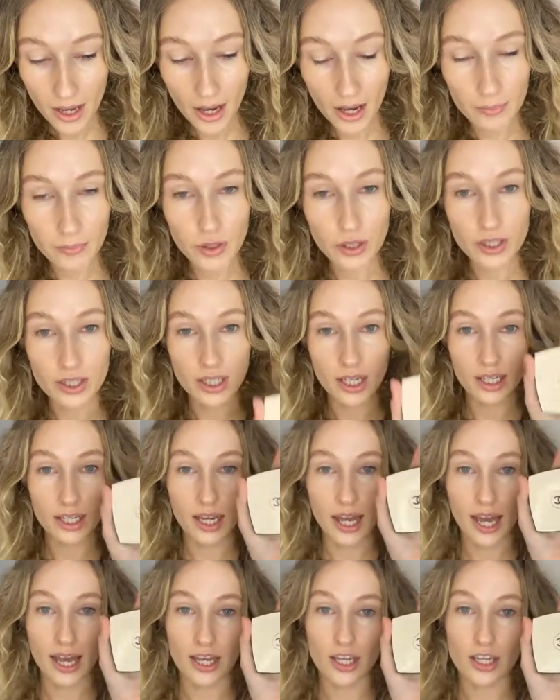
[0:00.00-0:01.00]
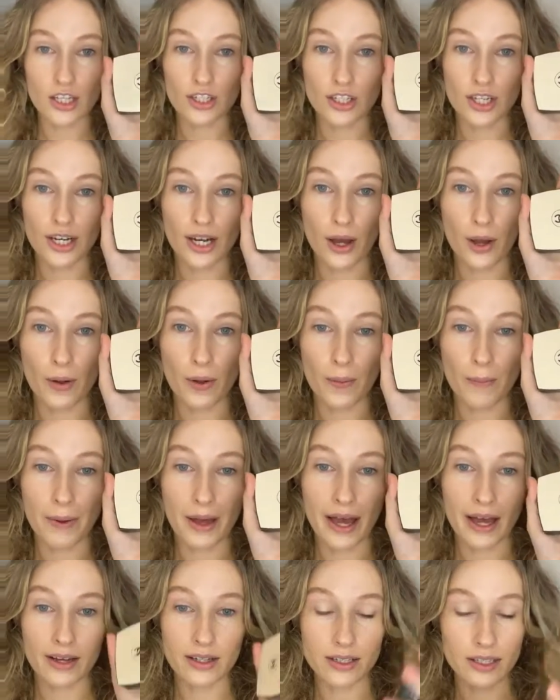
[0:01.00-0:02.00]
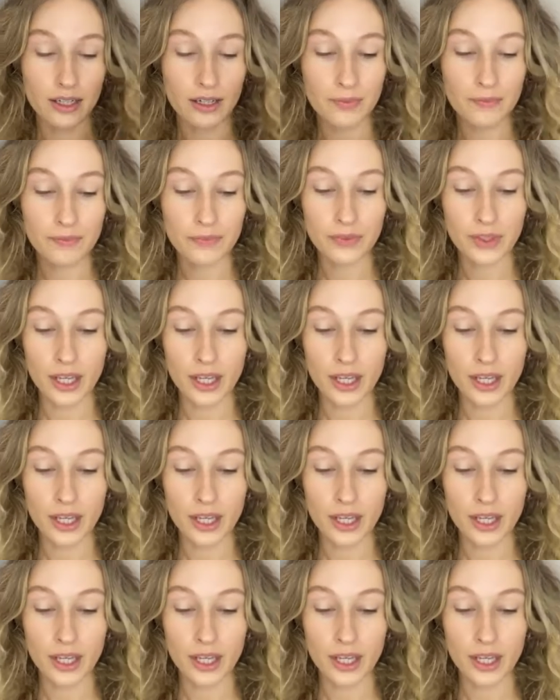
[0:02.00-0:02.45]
I'm using a Chanel powder.